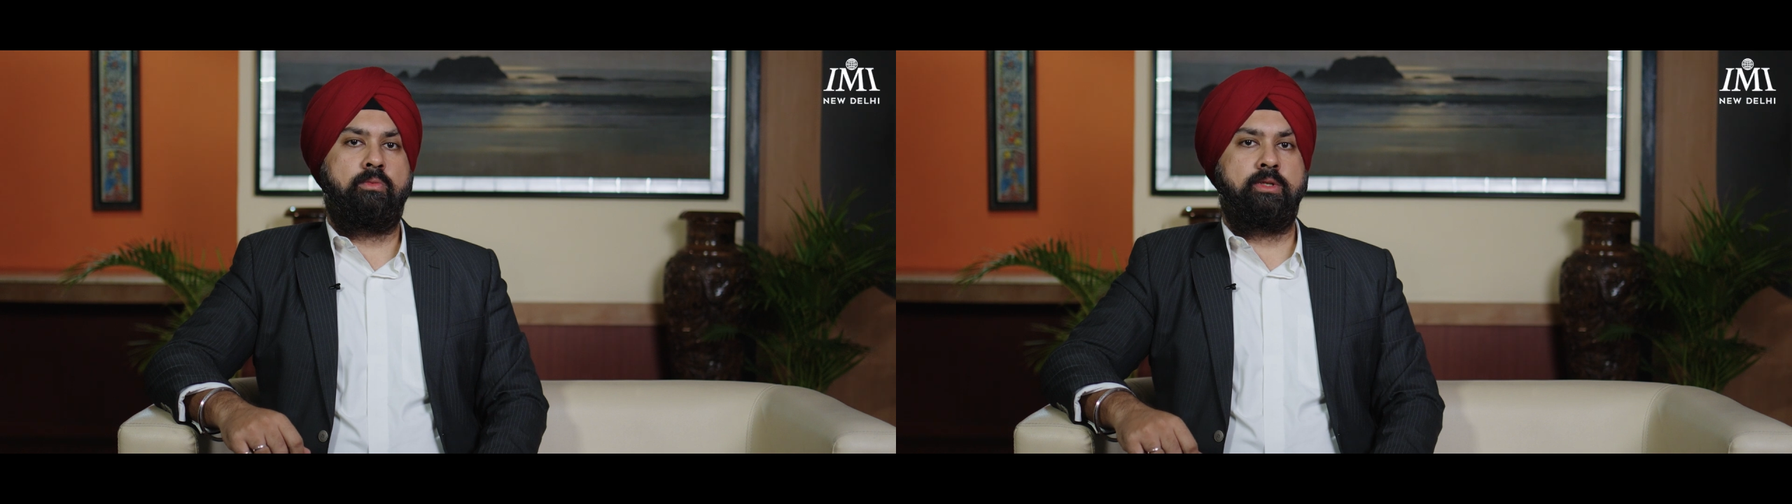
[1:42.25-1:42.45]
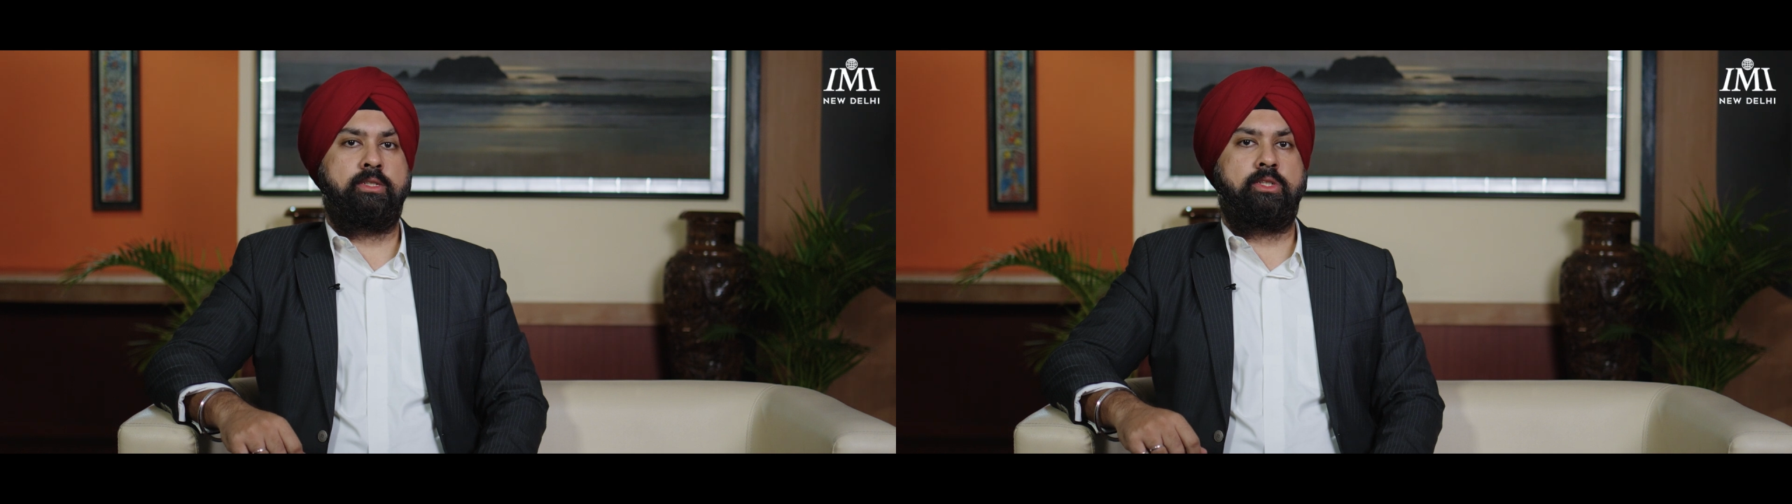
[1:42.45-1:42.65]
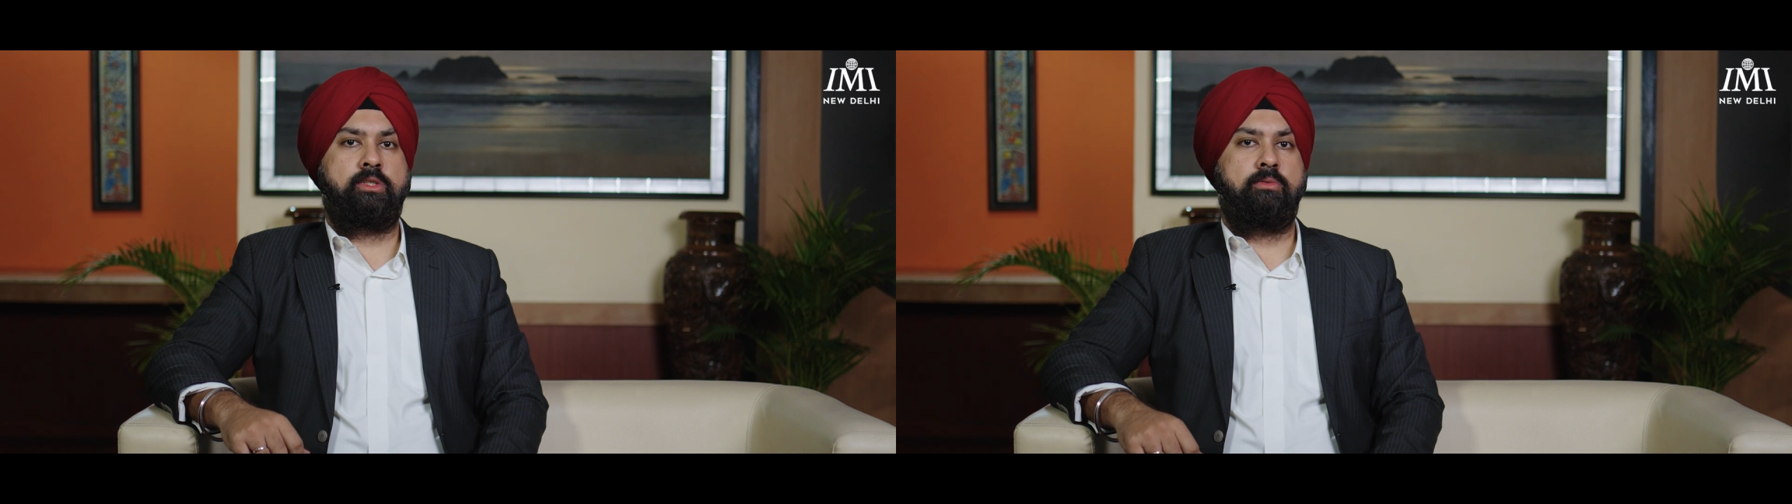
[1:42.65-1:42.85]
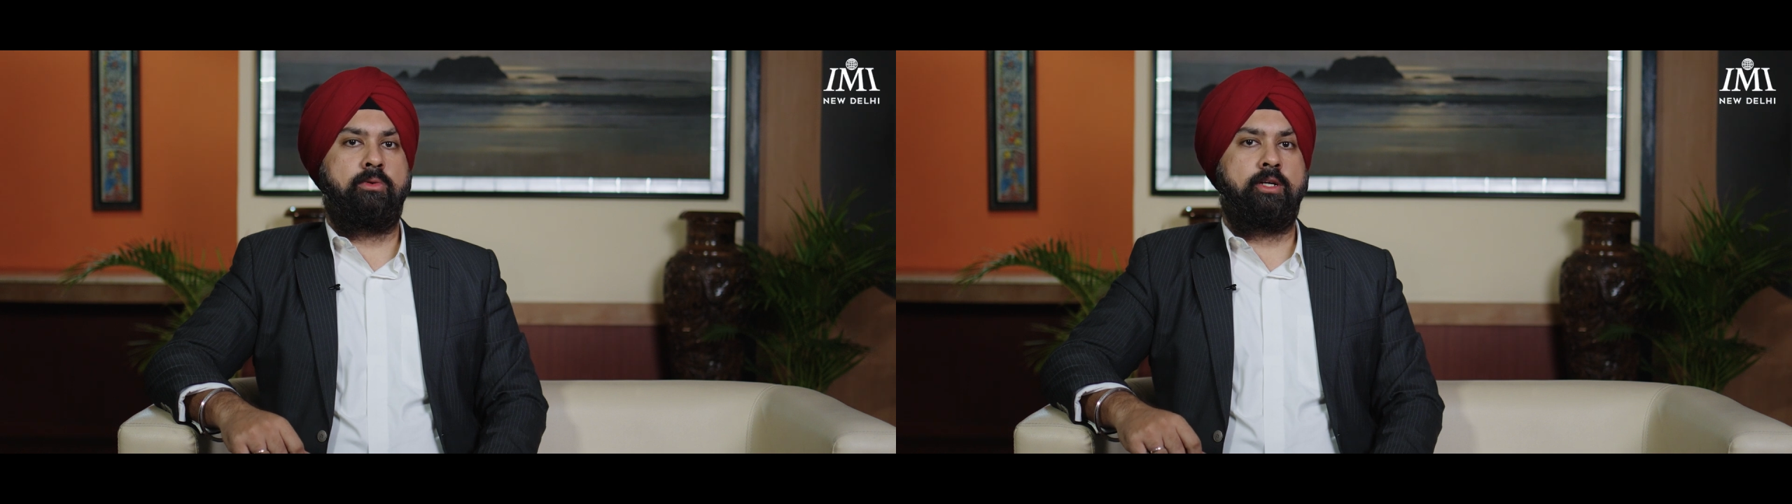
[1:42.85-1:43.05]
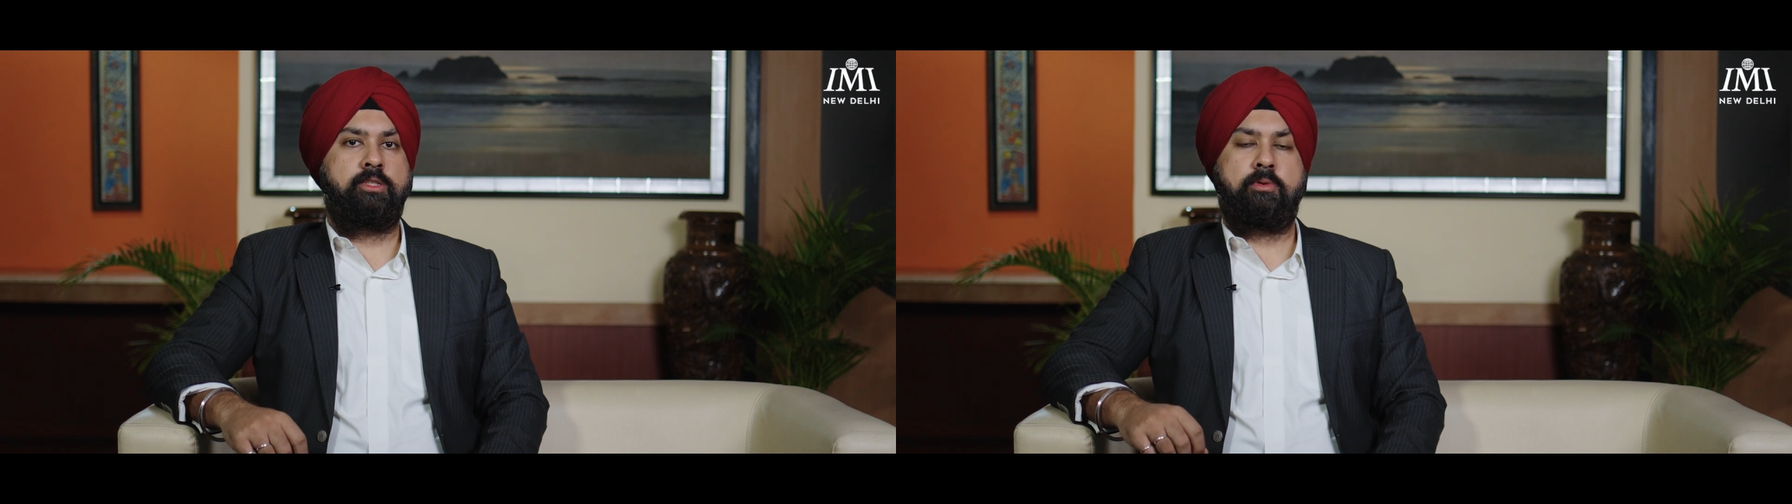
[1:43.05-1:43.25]
which
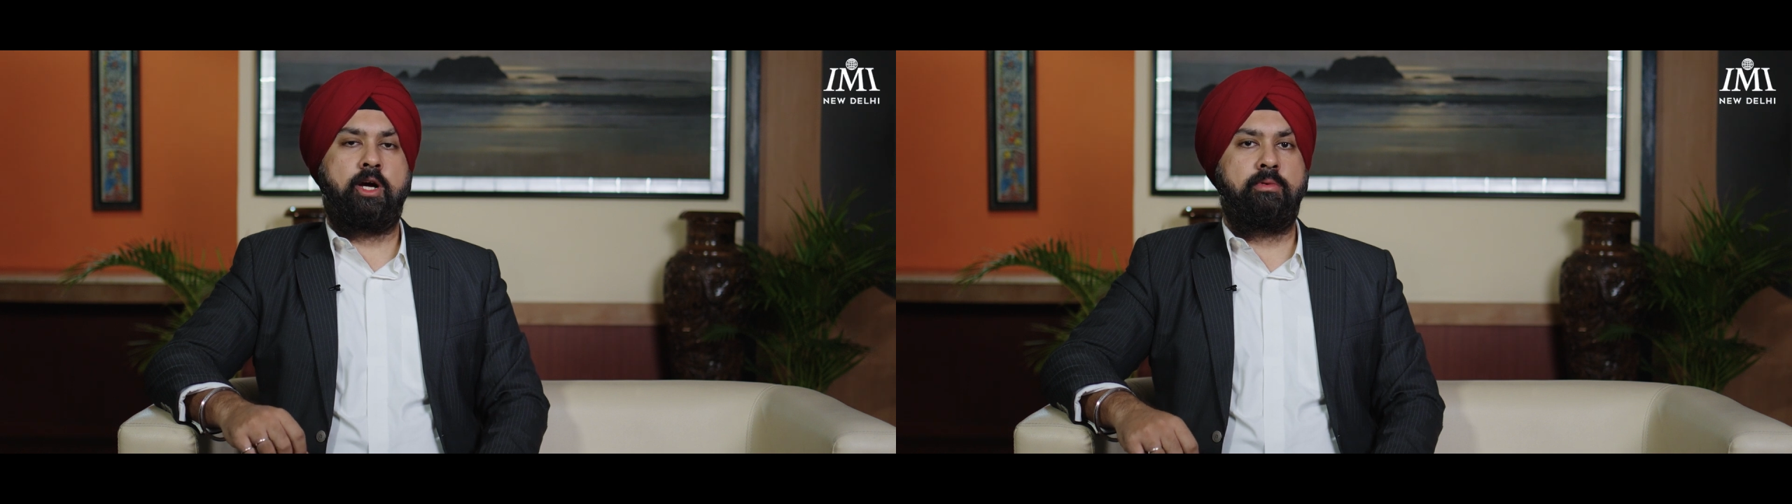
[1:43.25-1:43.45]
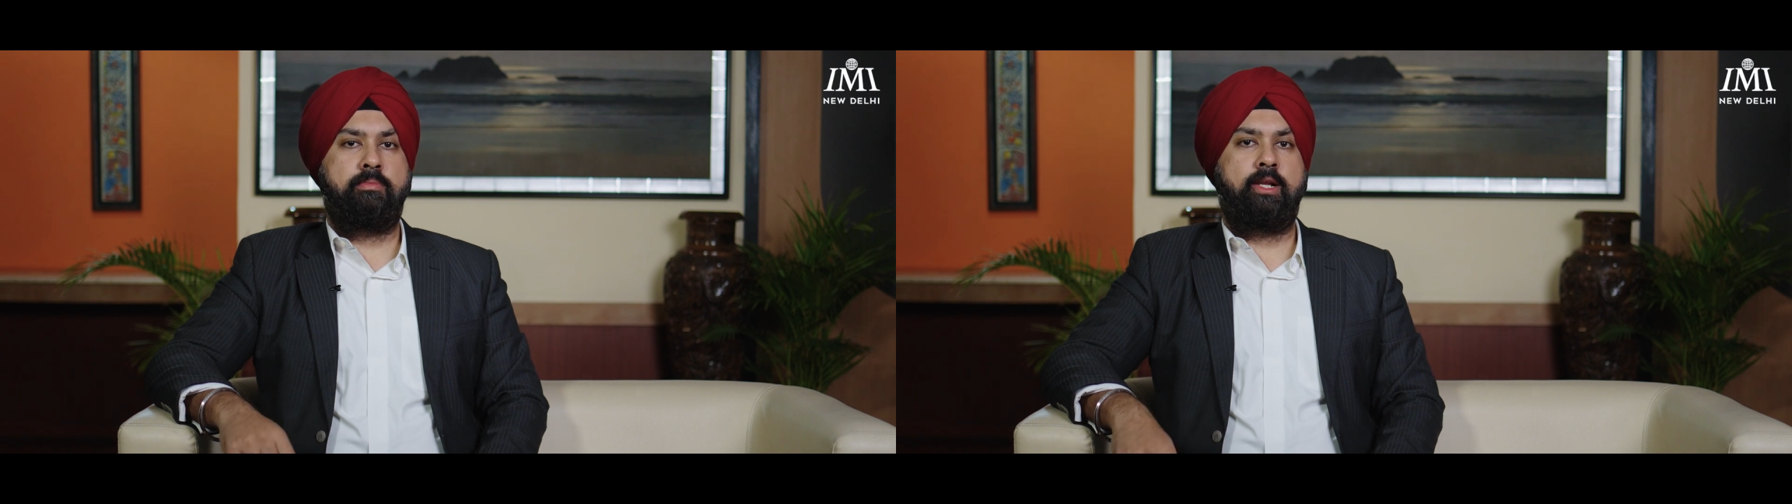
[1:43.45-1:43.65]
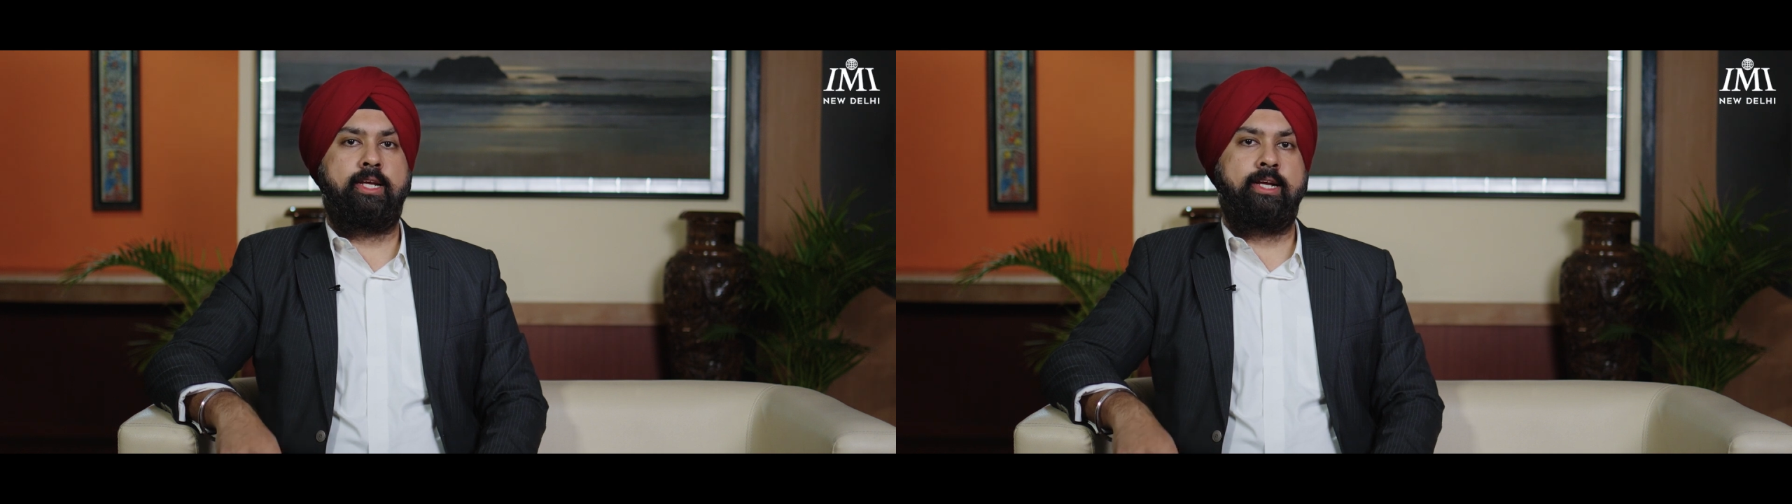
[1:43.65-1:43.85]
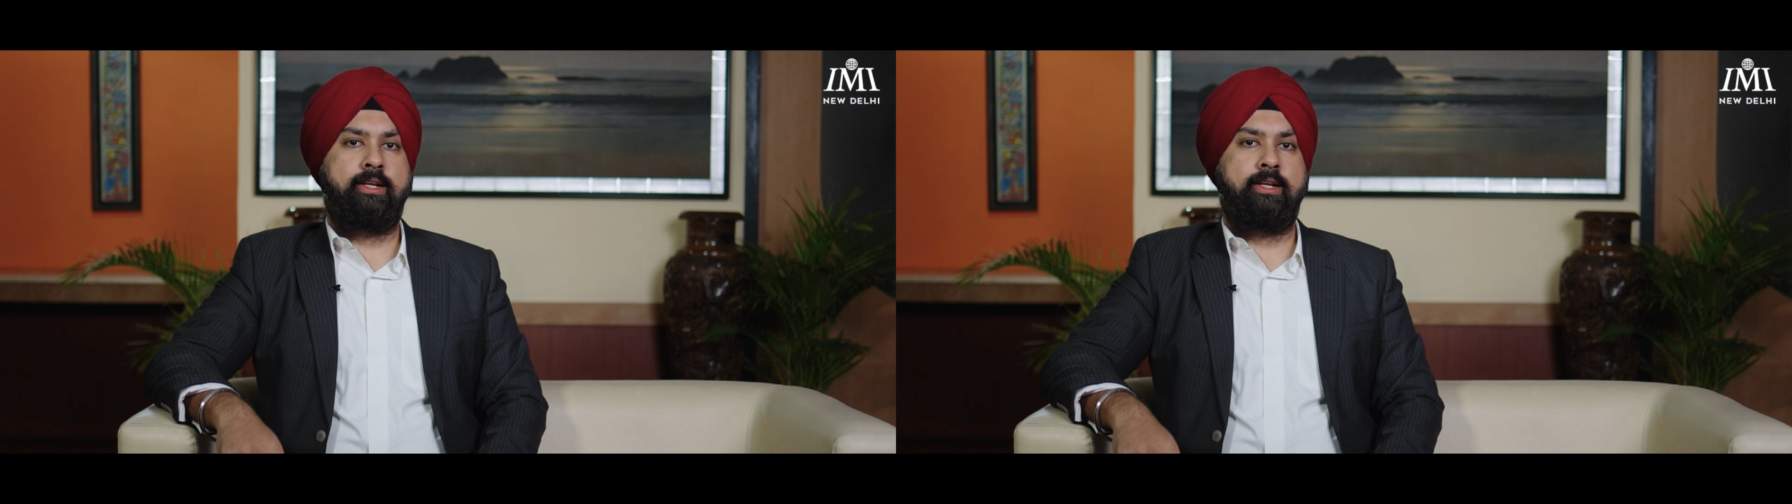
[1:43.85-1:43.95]
was probably